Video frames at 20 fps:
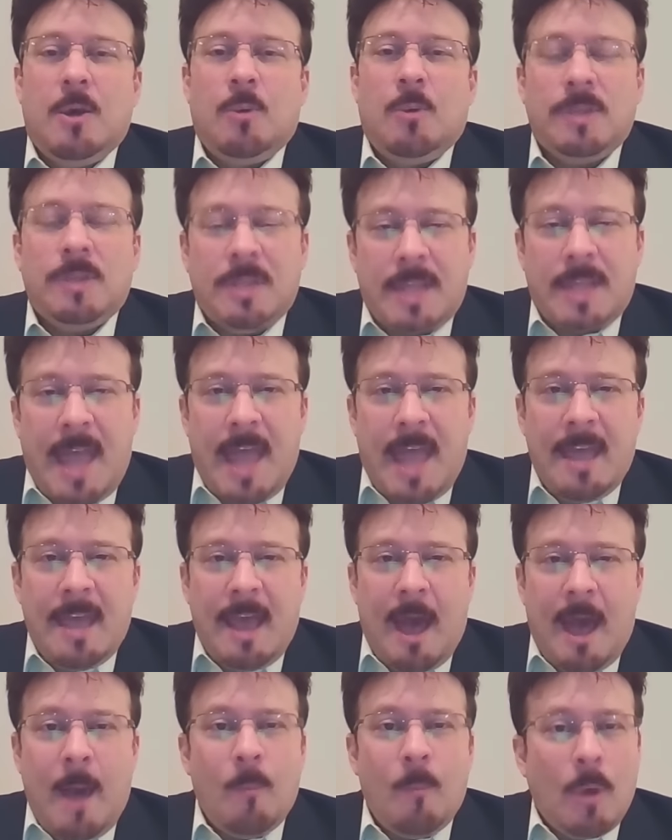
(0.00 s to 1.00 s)
Well,
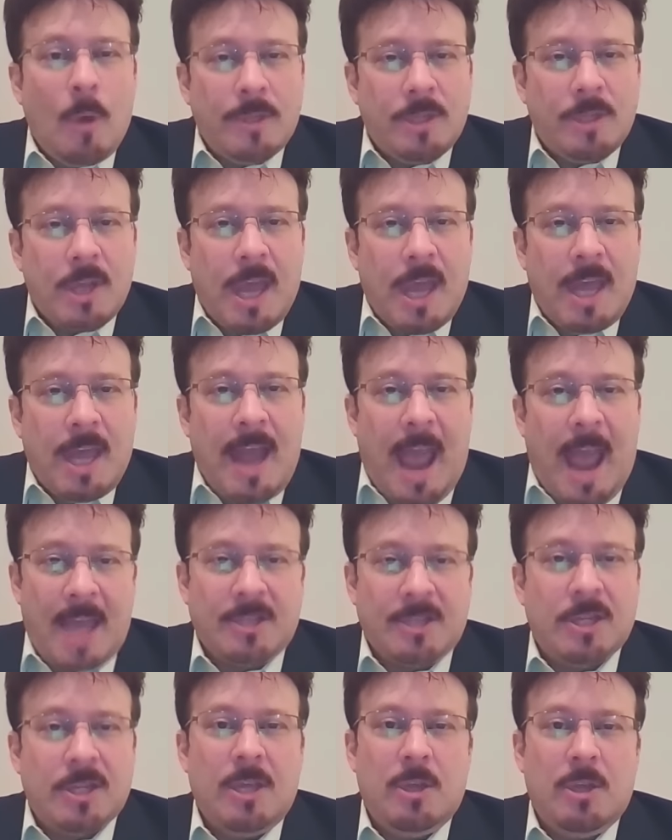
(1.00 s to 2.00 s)
today, I'm once again
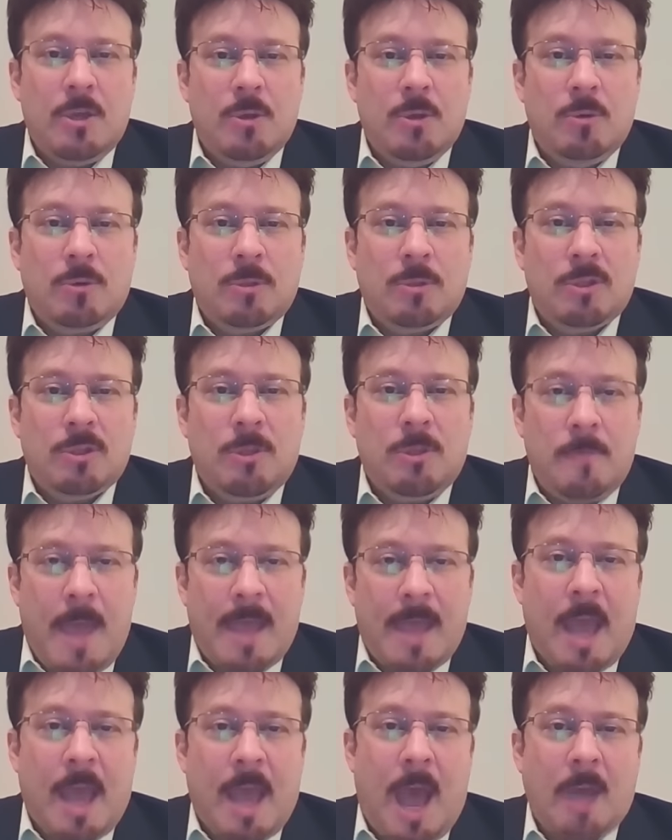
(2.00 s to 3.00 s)
asking you to
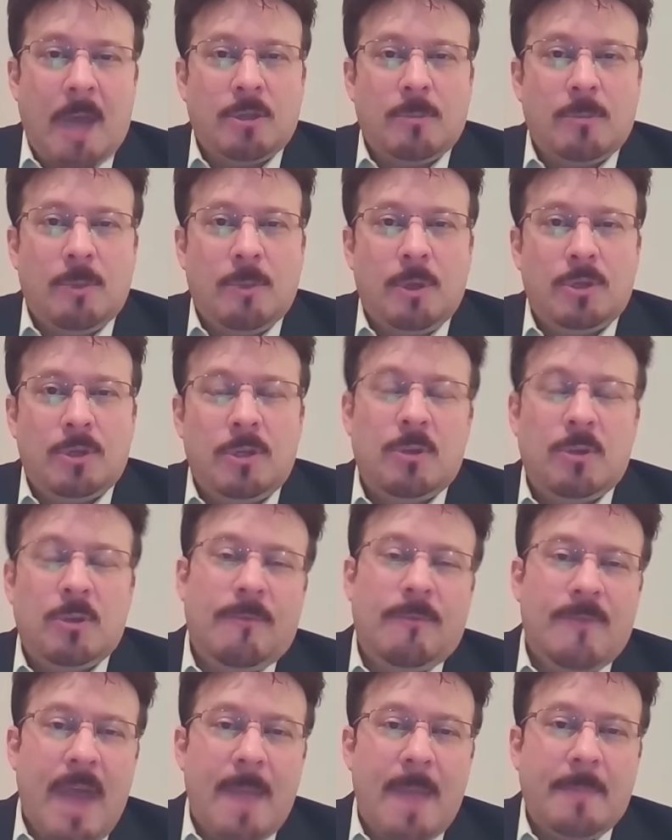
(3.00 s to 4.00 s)
make a contribution to
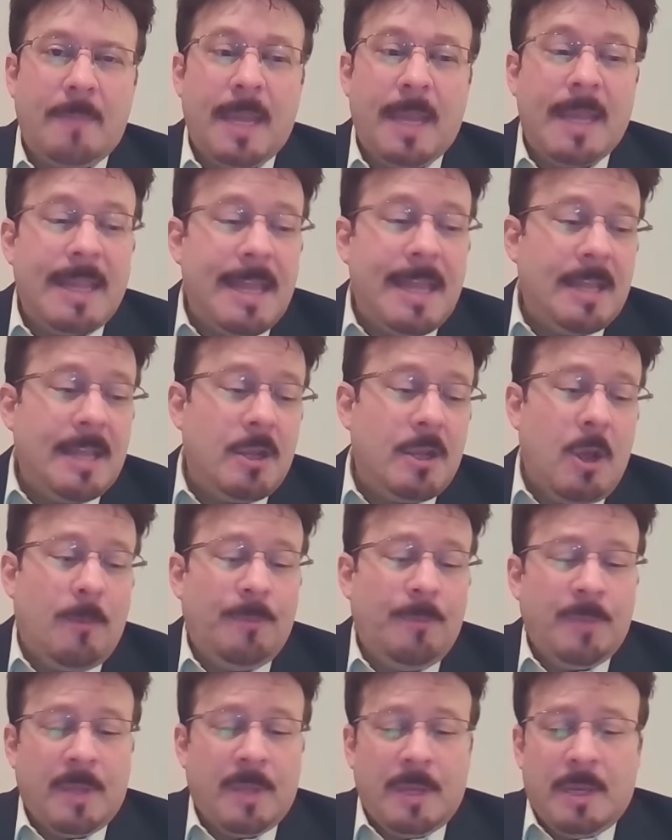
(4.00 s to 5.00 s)
a family in need. You
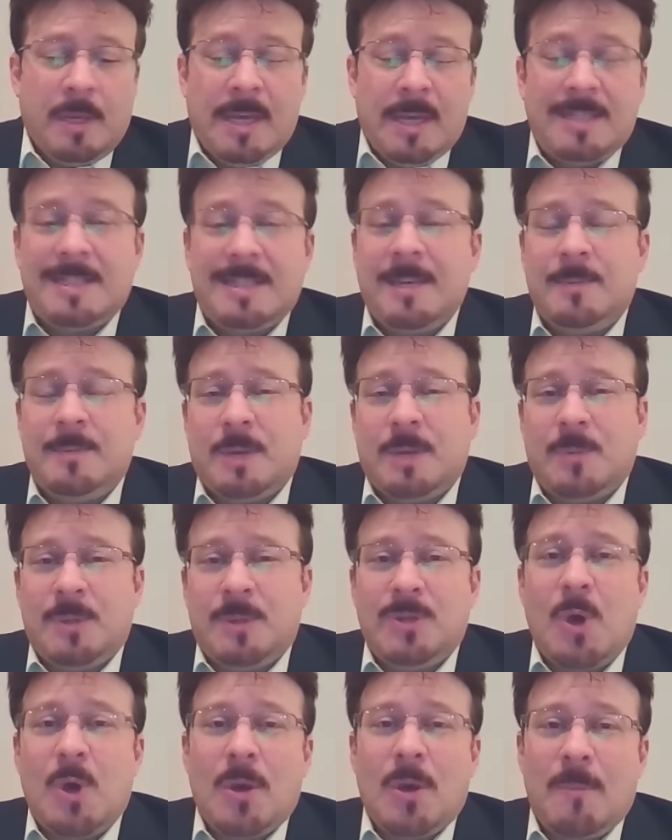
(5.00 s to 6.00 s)
know, it seems like we
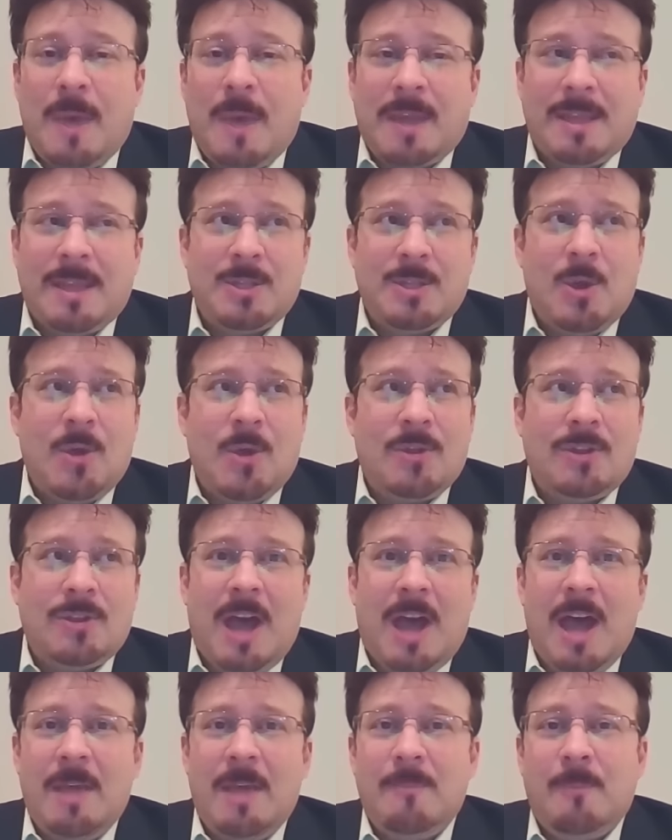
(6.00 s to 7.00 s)
talk about this all the
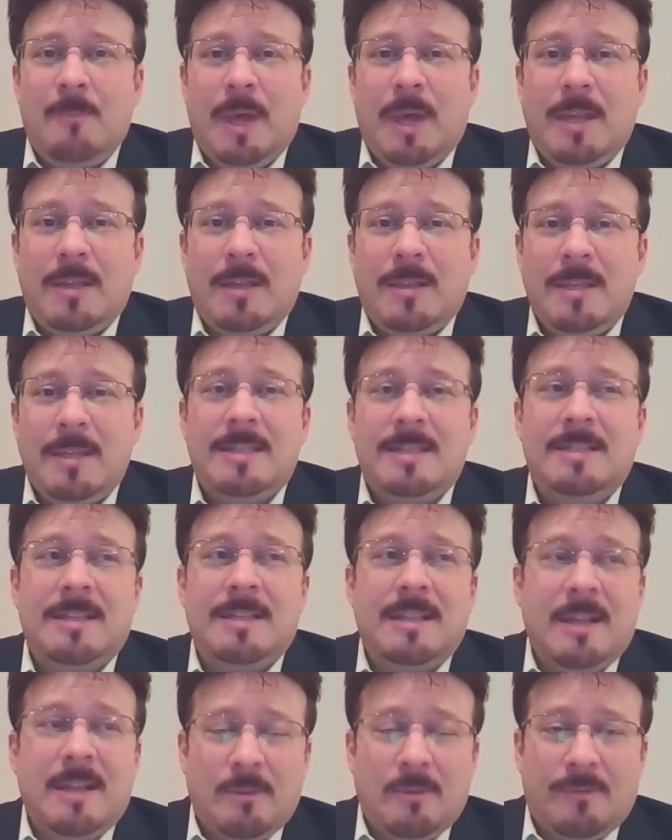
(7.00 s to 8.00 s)
time, but this is
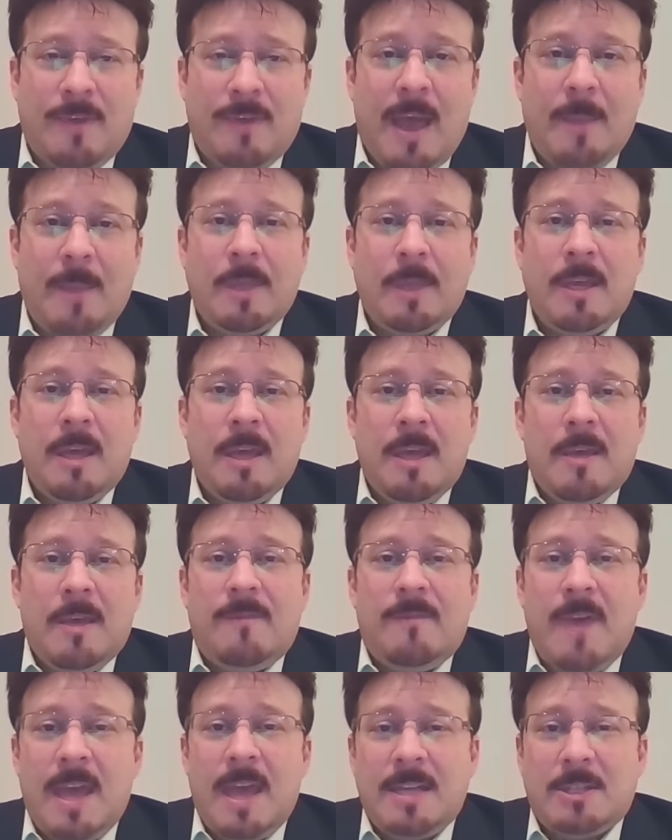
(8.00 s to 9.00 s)
another family
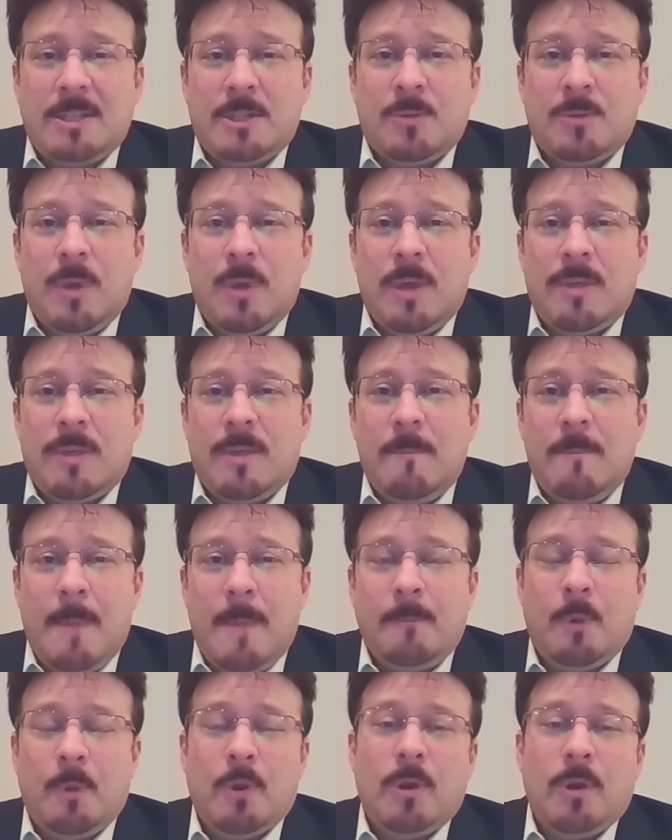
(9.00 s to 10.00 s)
faced with a
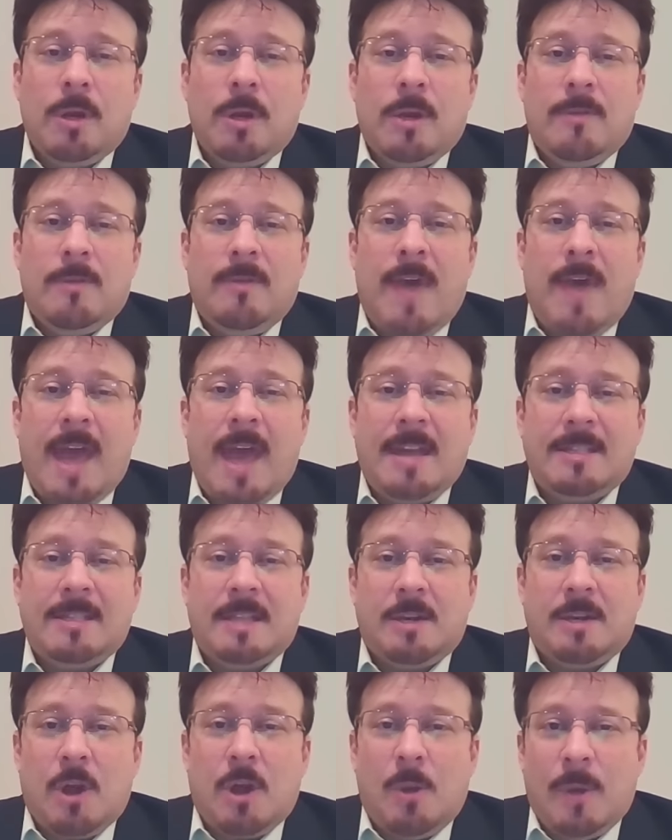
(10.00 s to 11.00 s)
member that is
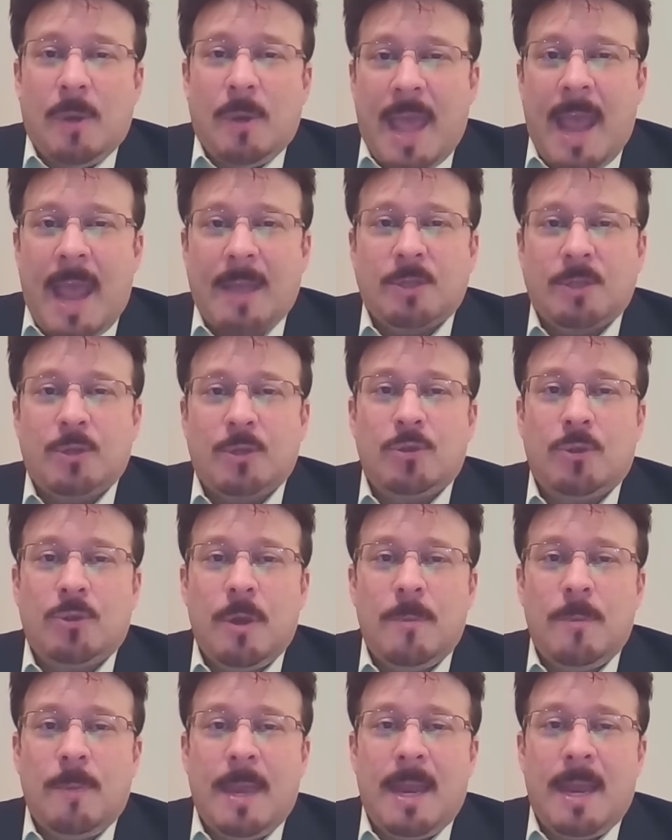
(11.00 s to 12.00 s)
undergoing cancer
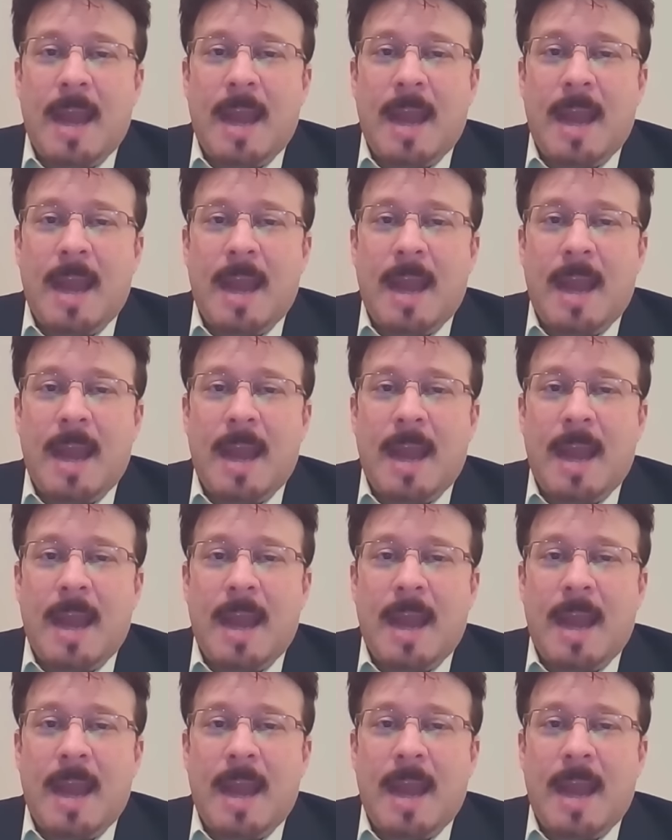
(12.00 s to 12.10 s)
treatment.